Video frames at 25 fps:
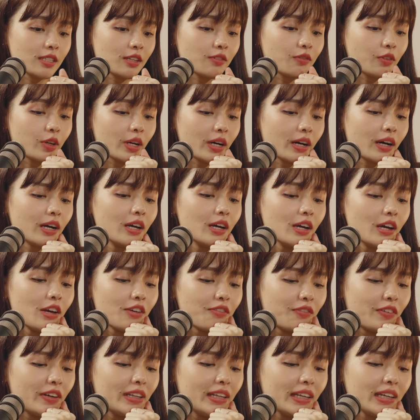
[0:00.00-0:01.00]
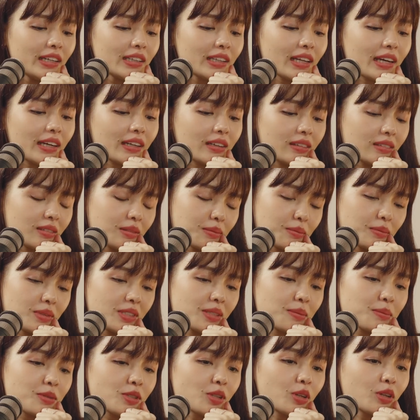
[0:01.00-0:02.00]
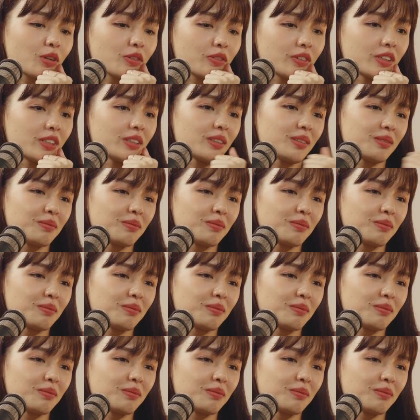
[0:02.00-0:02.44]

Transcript: if you're feeling like some sort of